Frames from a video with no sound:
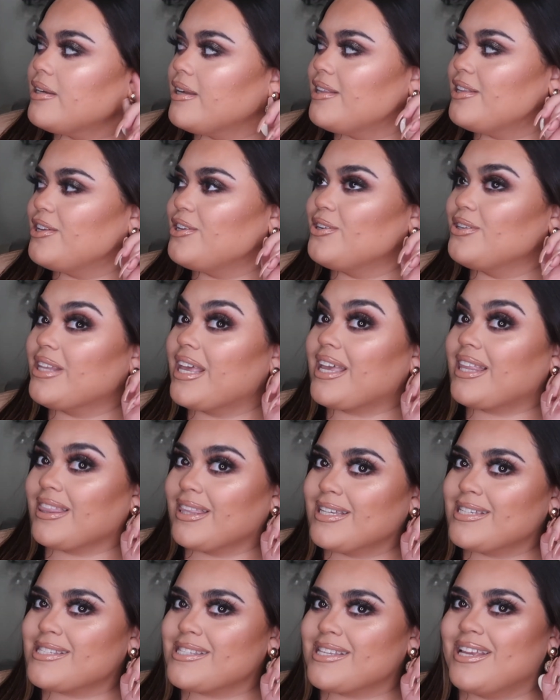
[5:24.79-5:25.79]
And then you like
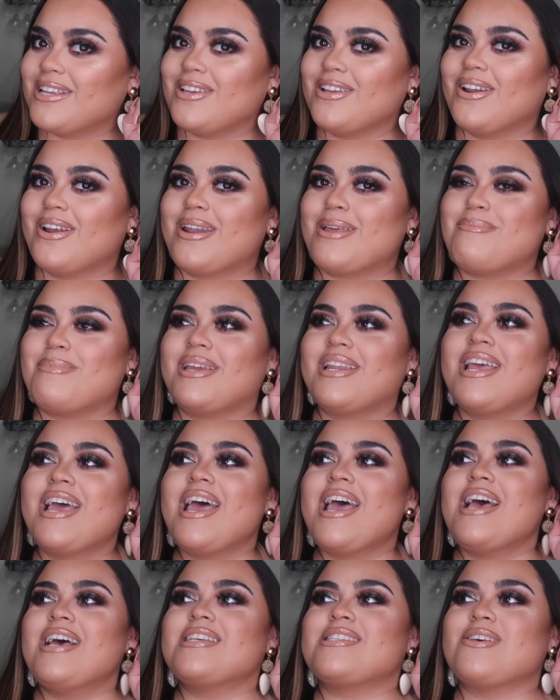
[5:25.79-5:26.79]
listen, you know what I mean?
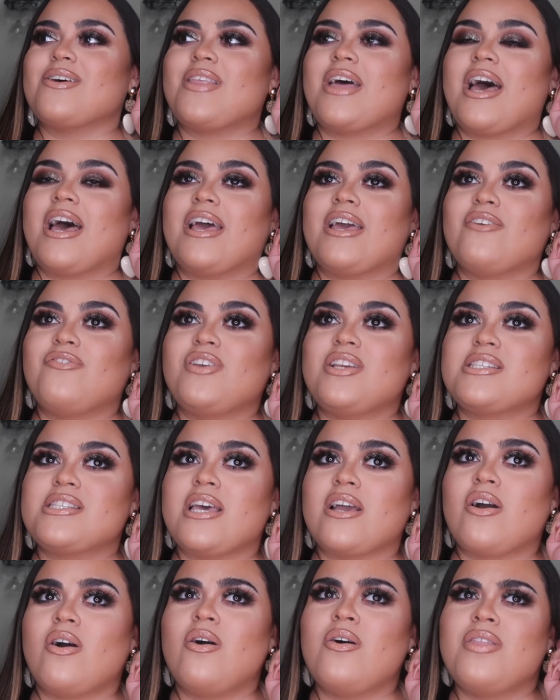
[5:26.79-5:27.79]
So that if he's
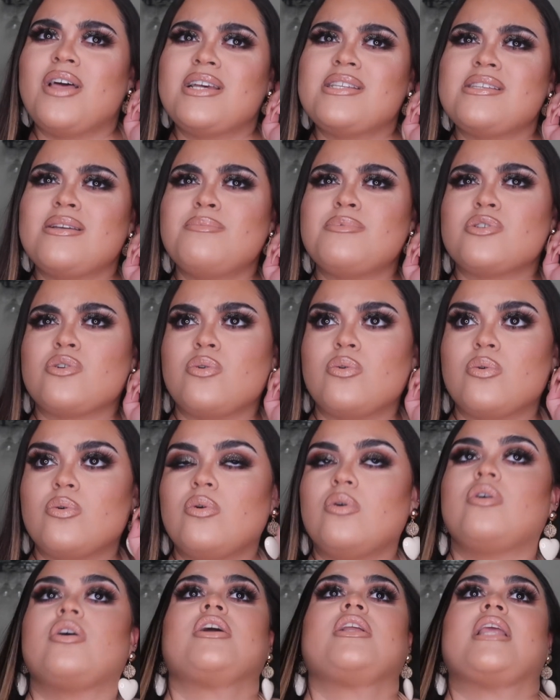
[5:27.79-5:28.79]
like, oh, that seems
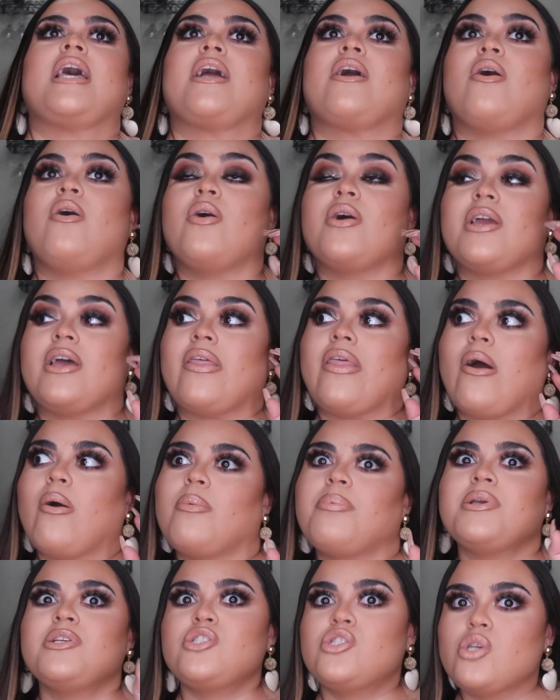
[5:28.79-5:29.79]
cool, or like, oh yeah, that
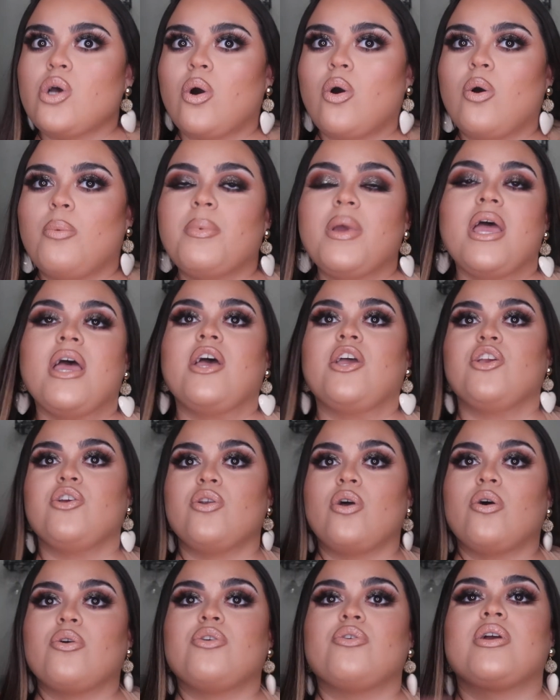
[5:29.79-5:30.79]
would be dope, you
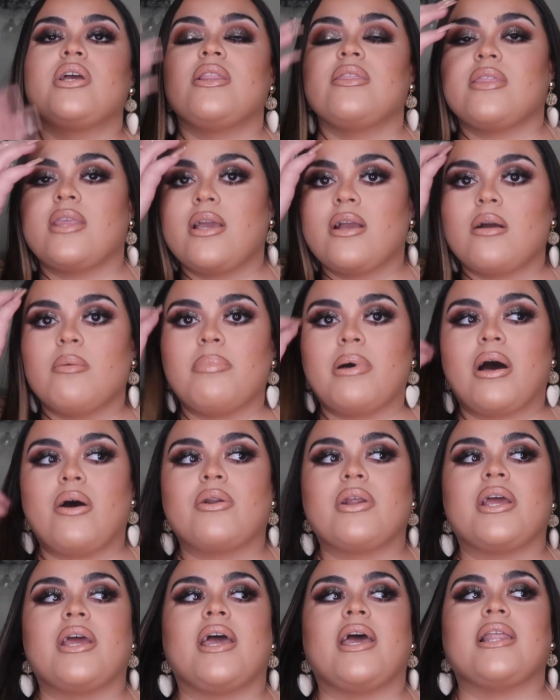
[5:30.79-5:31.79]
know, you can think
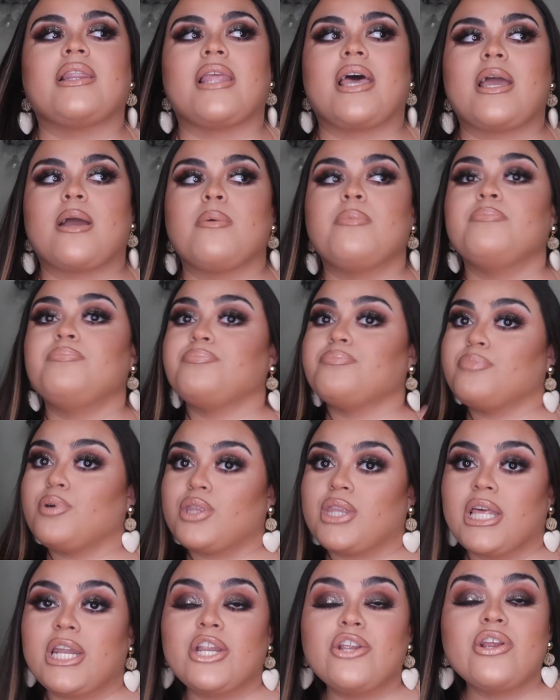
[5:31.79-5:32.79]
about it and like
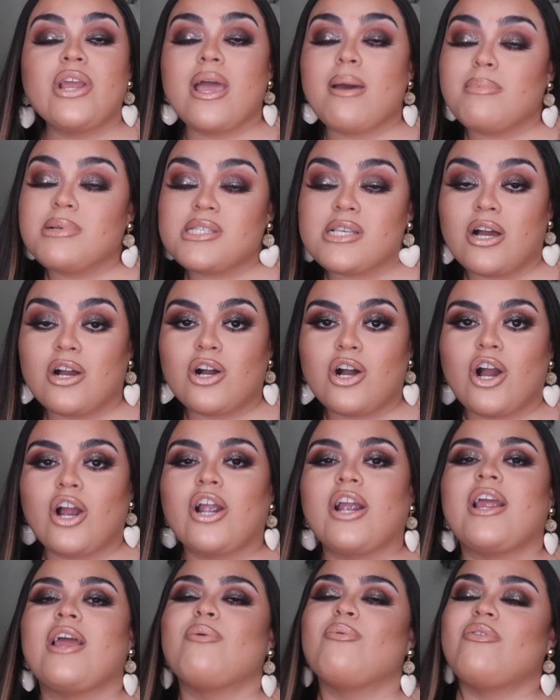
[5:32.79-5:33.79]
put that in your Amazon
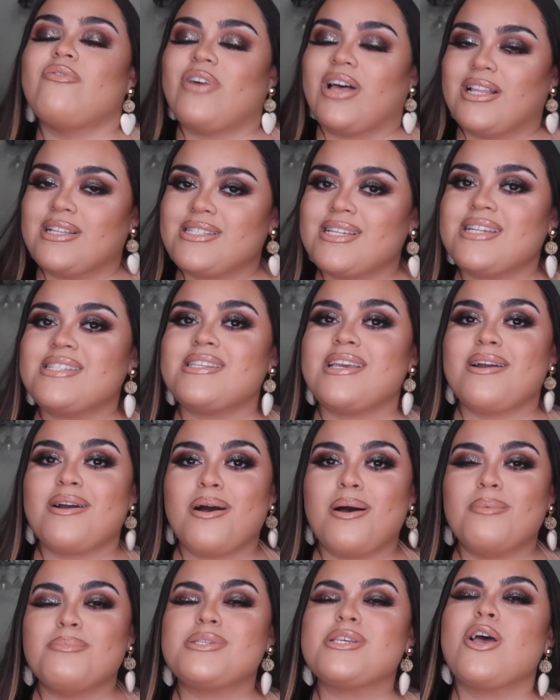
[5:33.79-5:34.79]
cart, and when Valentine's Day
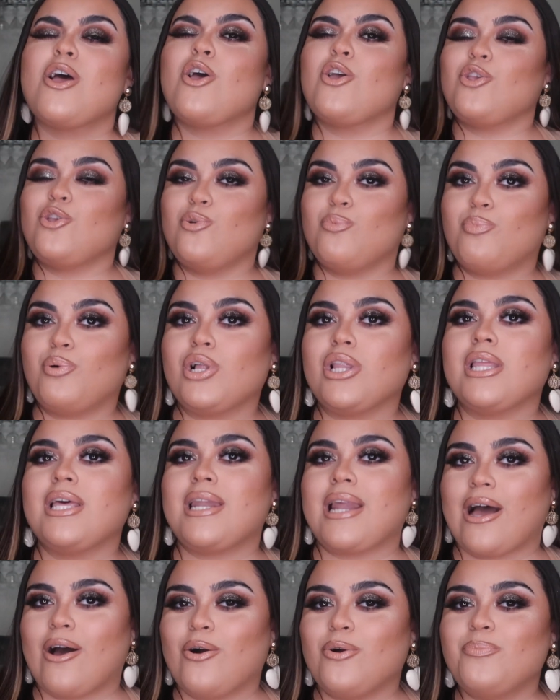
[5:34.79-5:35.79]
comes, you pull
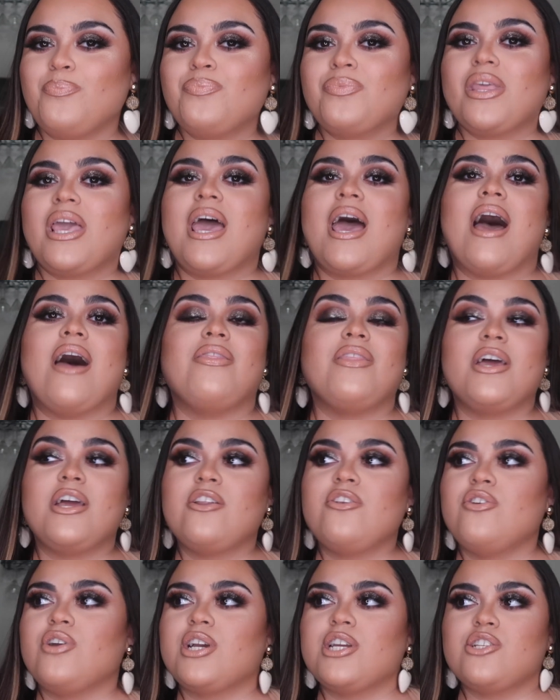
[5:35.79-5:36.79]
it out. And
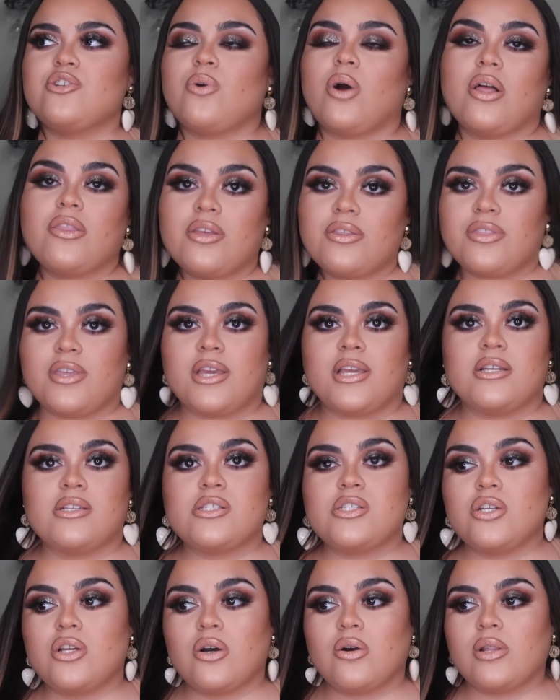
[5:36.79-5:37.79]
then you can do other
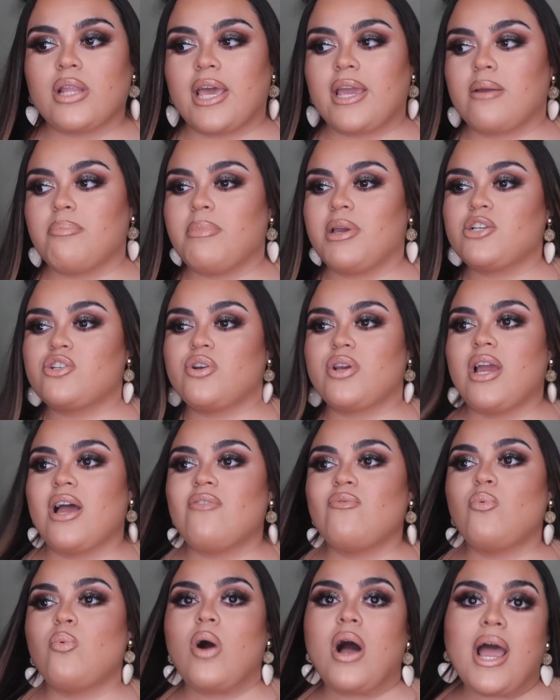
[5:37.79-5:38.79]
things, you know, like make sure you
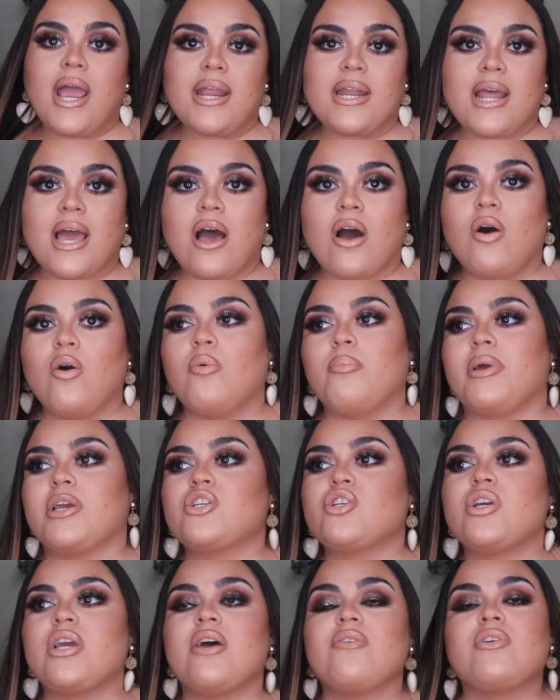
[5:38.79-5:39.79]
have wine out, make
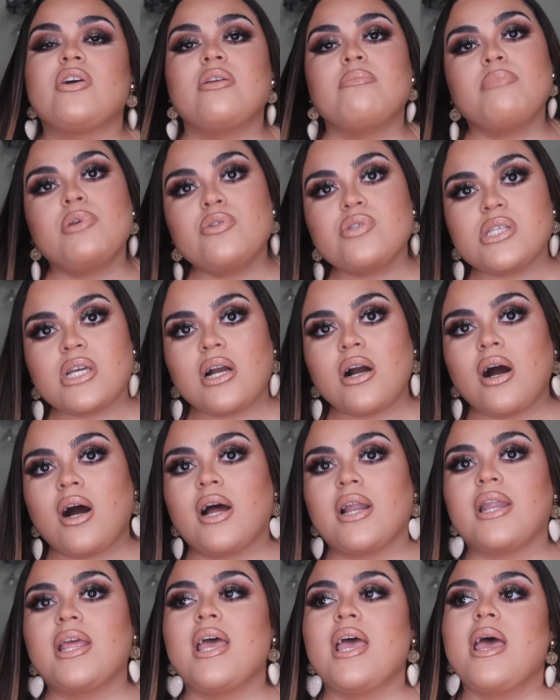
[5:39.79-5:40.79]
sure you have good music
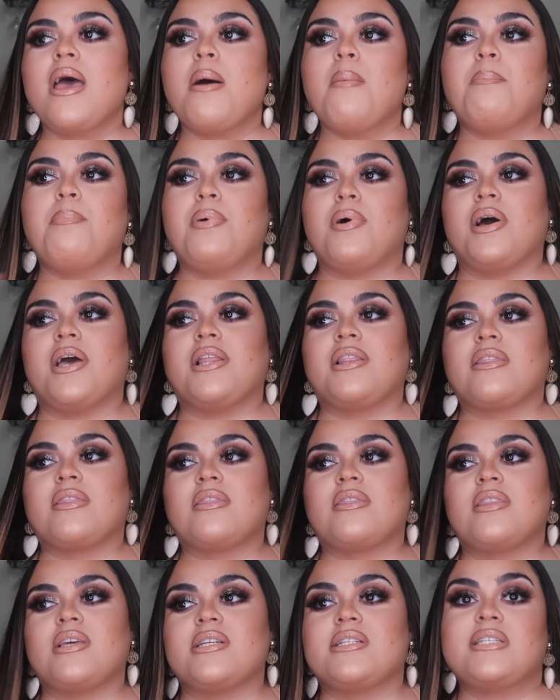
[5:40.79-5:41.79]
on, but
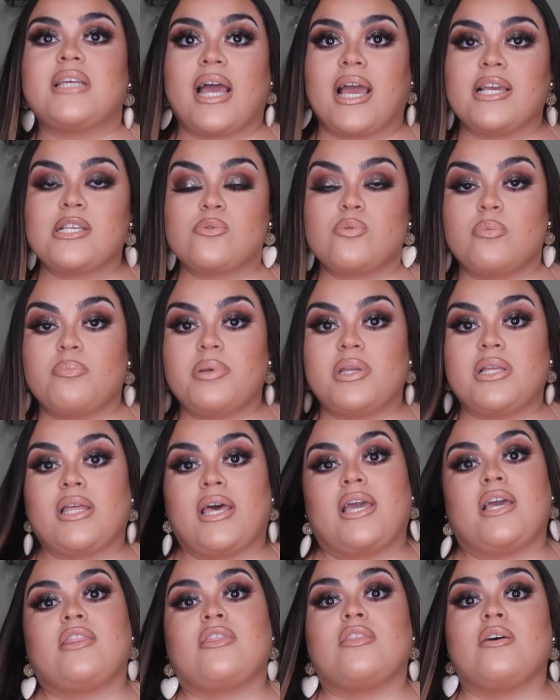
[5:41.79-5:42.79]
the dice will be
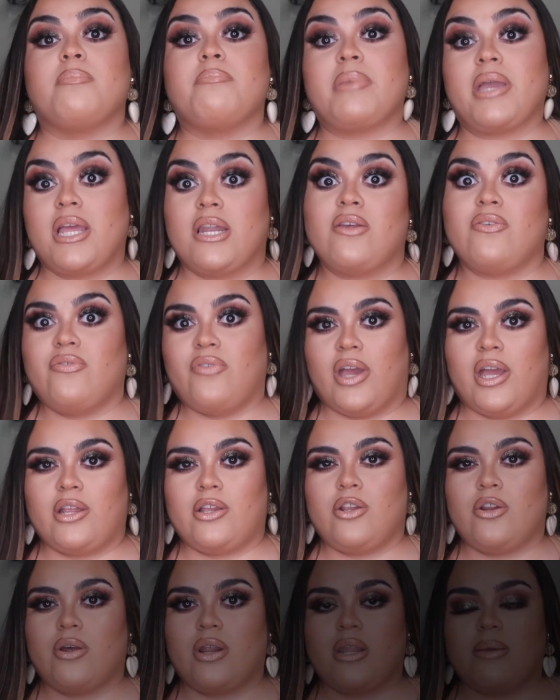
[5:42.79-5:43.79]
like the main event, you know